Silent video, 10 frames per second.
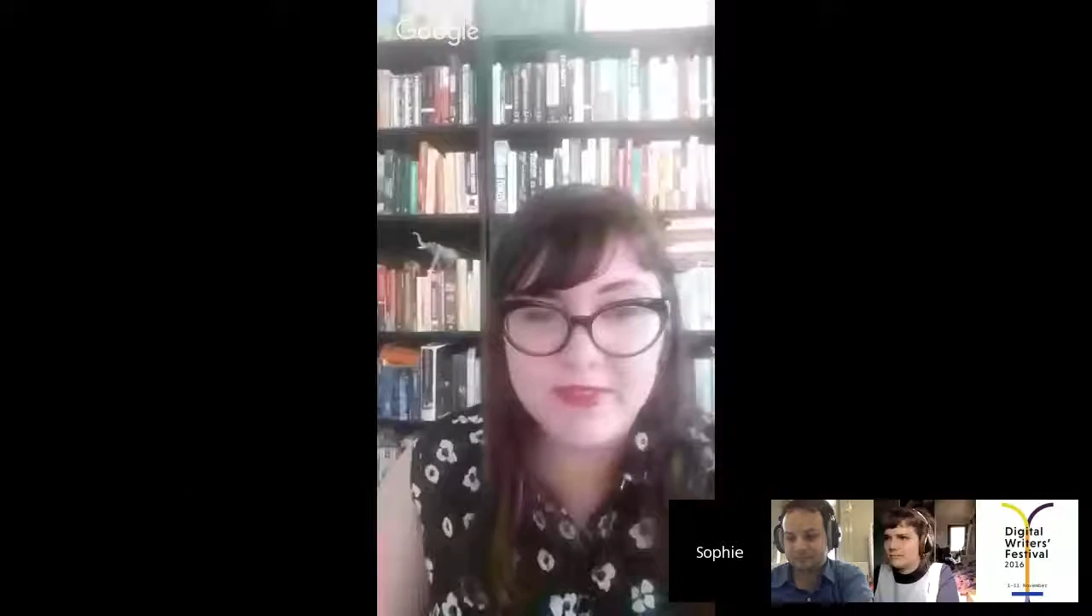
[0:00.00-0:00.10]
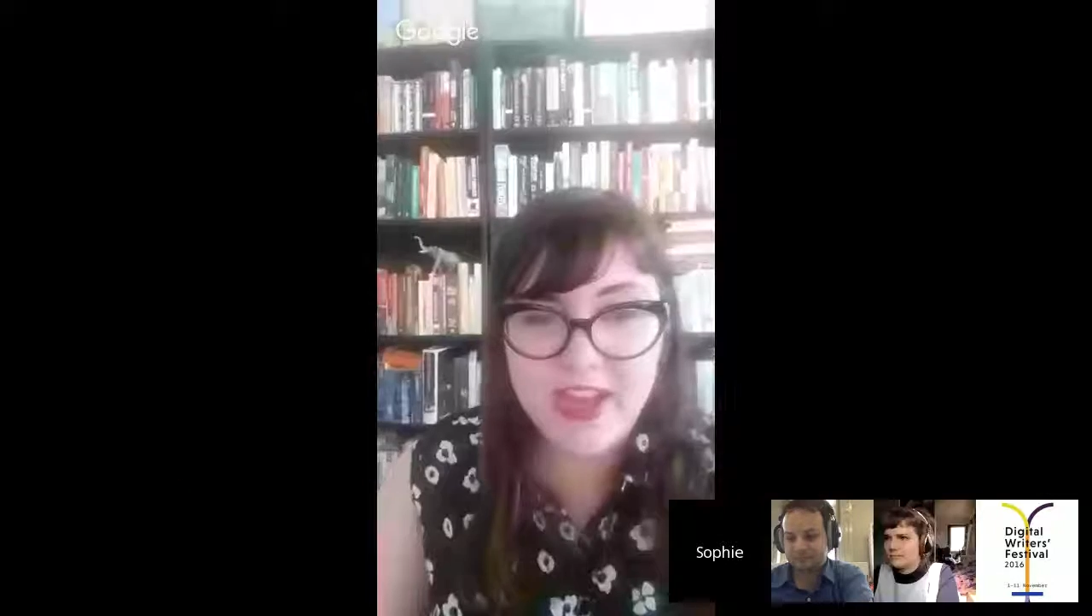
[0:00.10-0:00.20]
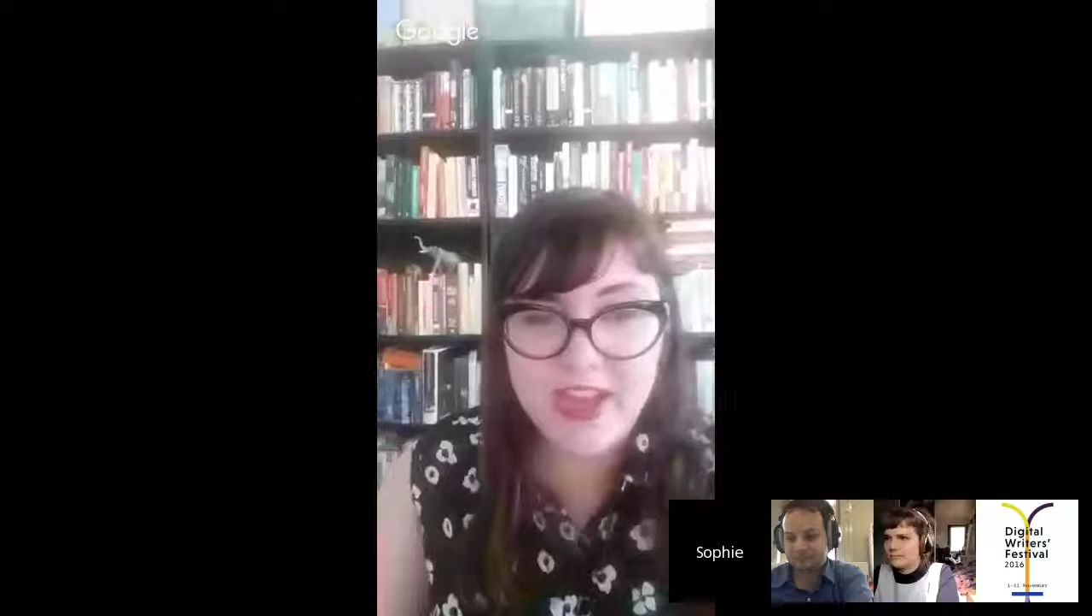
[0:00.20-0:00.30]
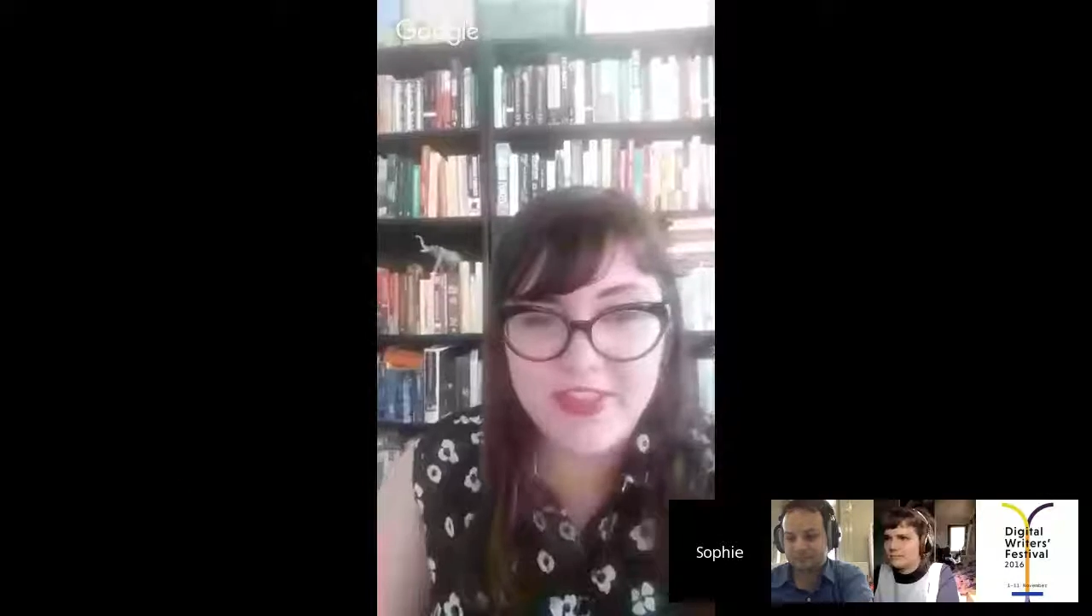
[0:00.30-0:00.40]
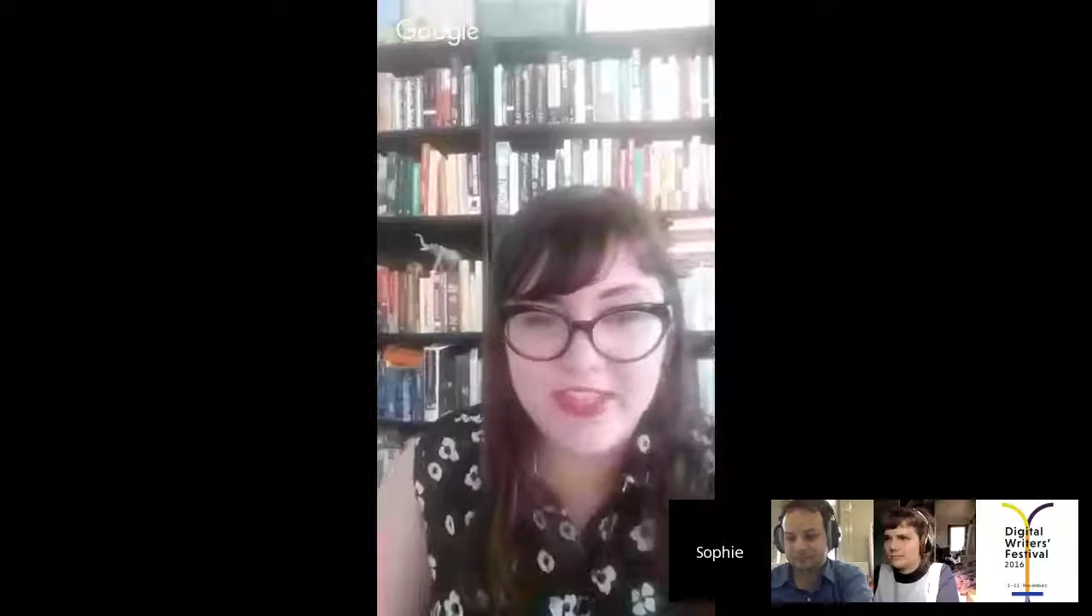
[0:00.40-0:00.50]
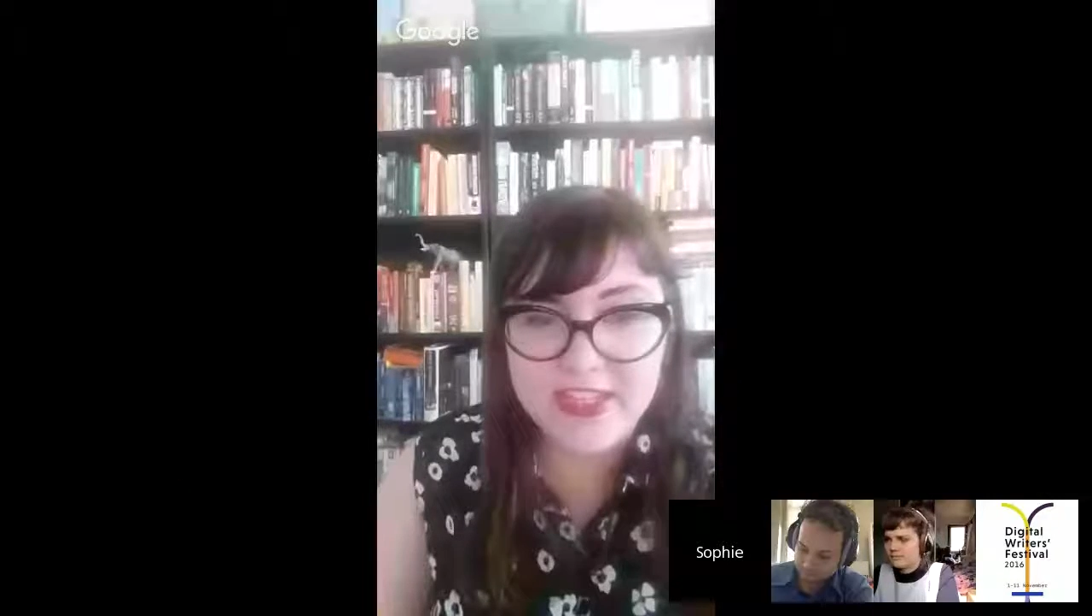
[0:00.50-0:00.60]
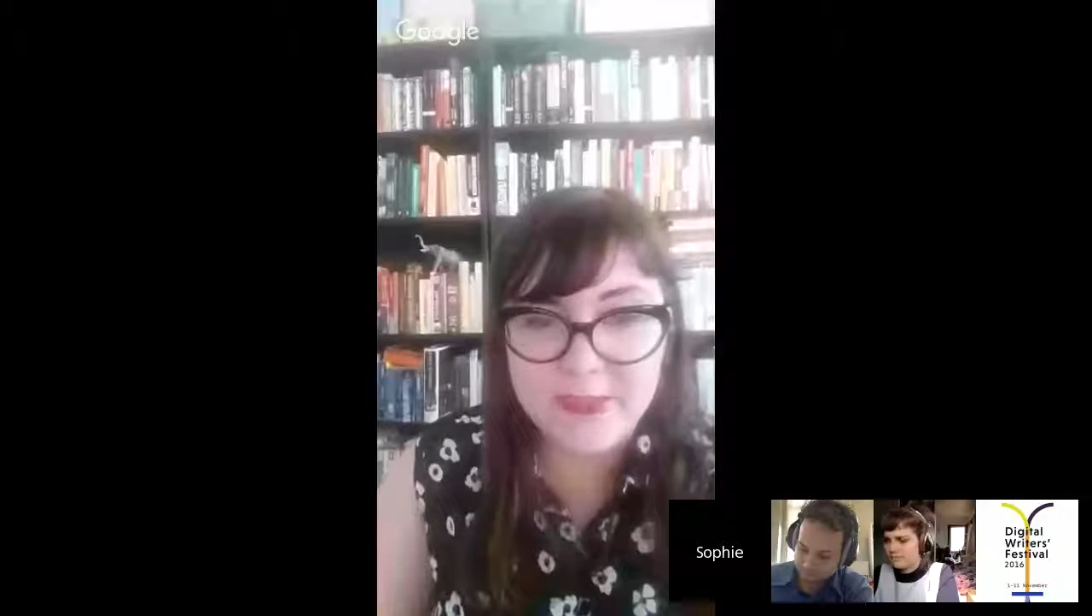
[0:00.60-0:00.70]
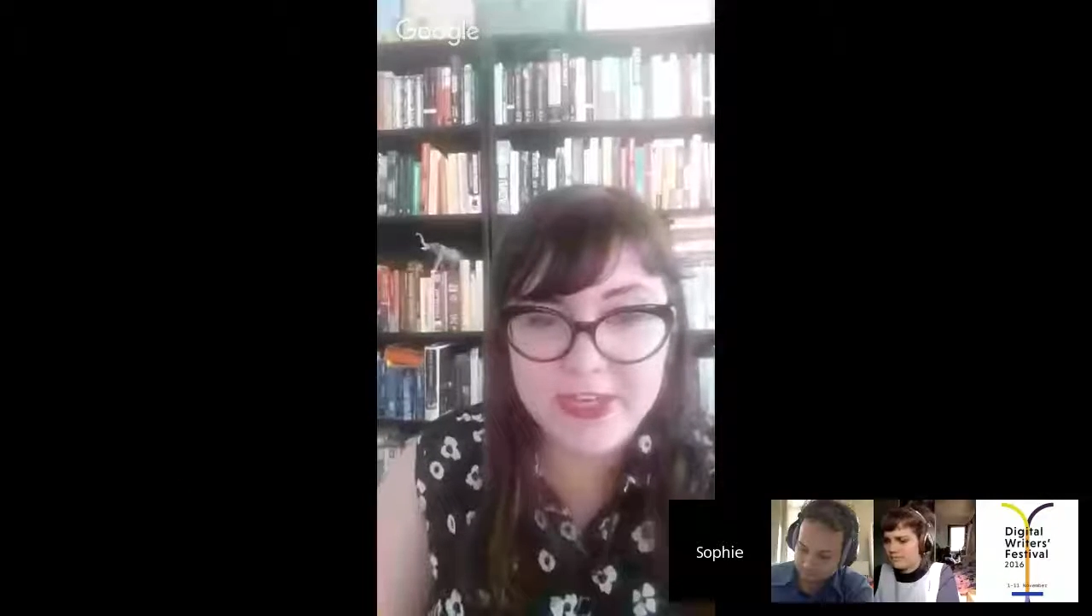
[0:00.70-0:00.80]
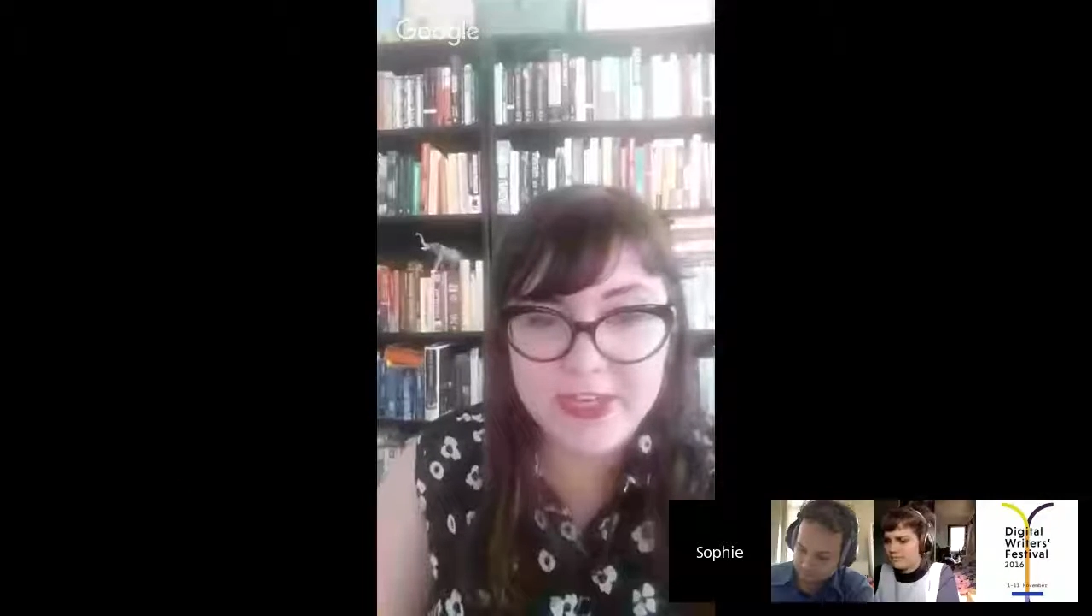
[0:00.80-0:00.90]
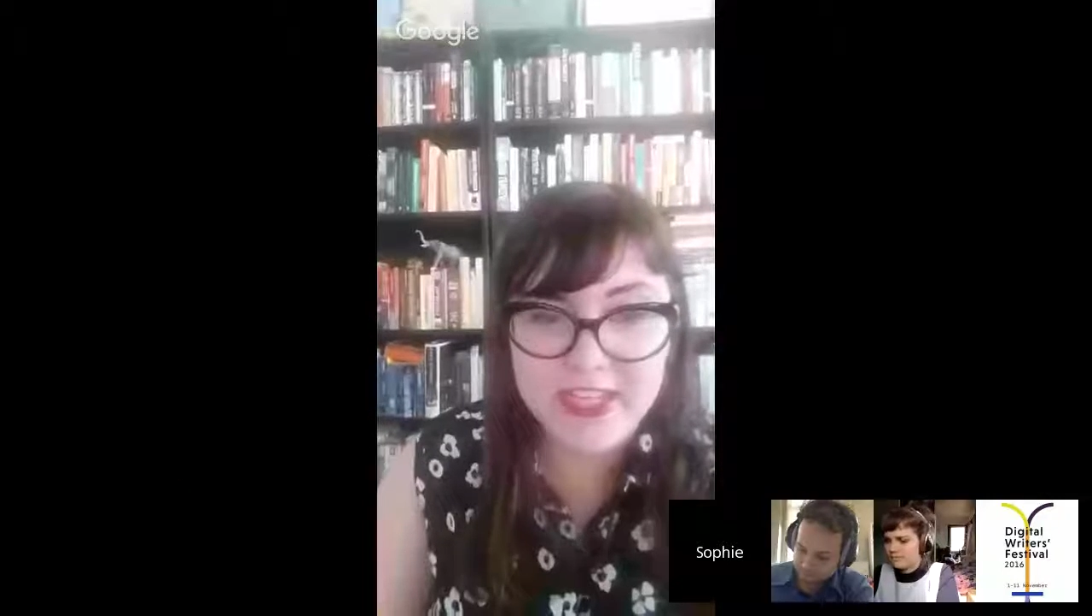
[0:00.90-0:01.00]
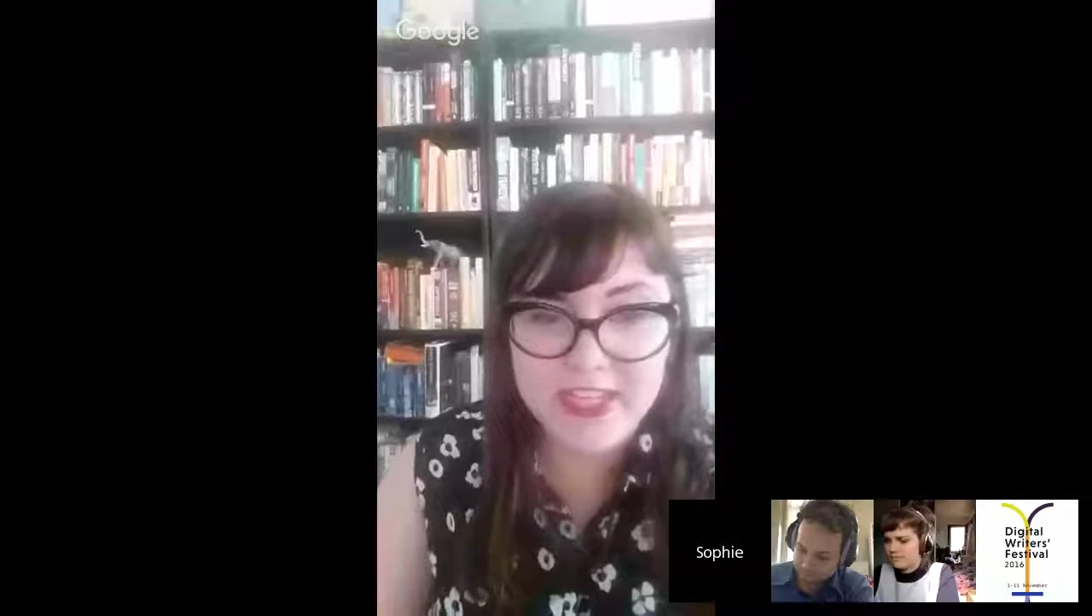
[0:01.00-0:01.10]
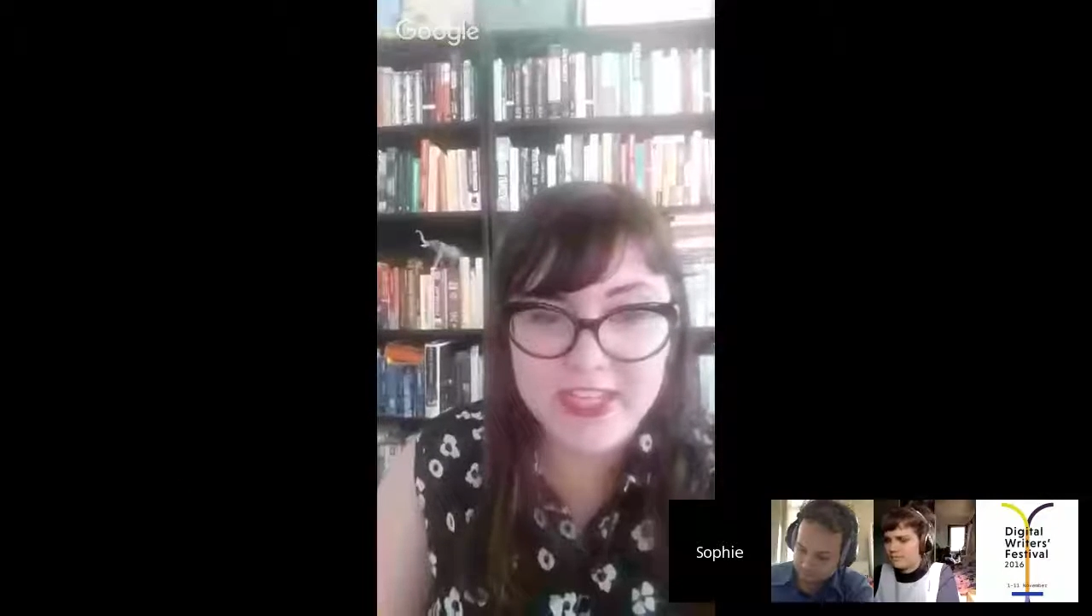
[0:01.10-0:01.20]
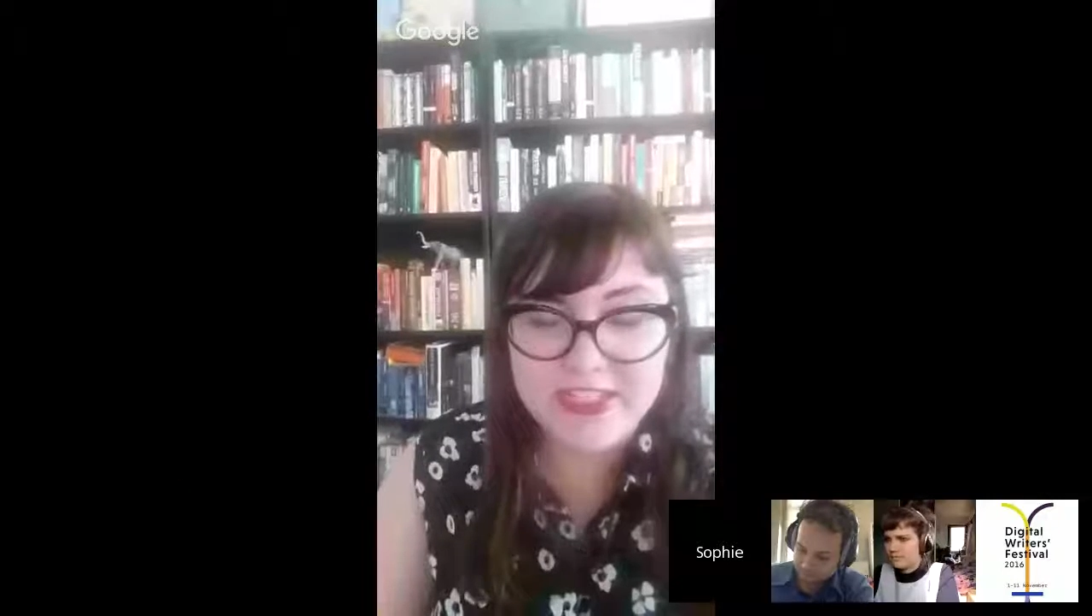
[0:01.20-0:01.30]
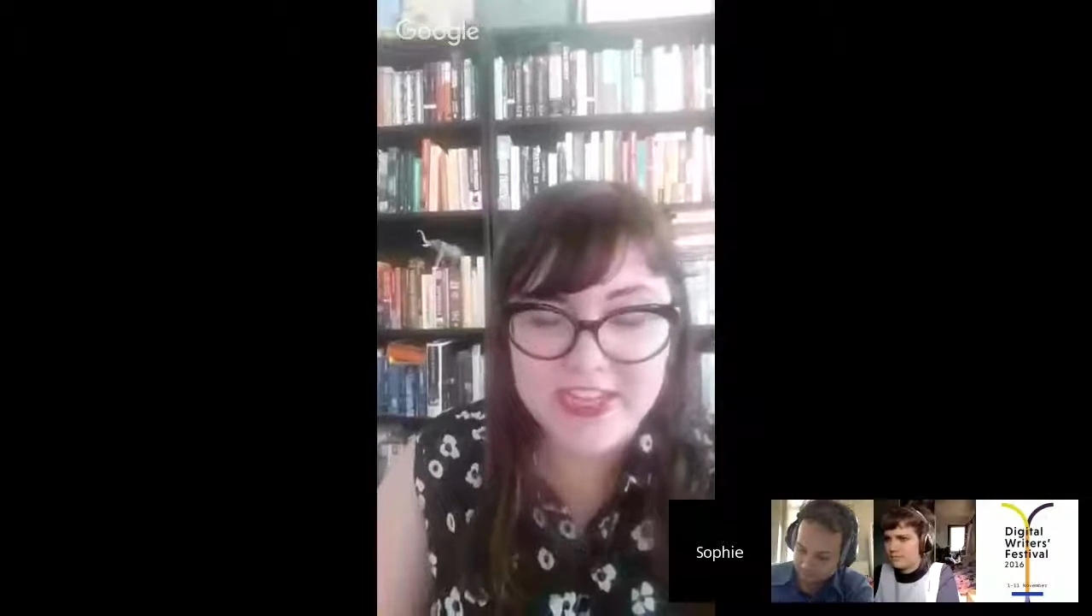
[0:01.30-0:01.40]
I think especially if you're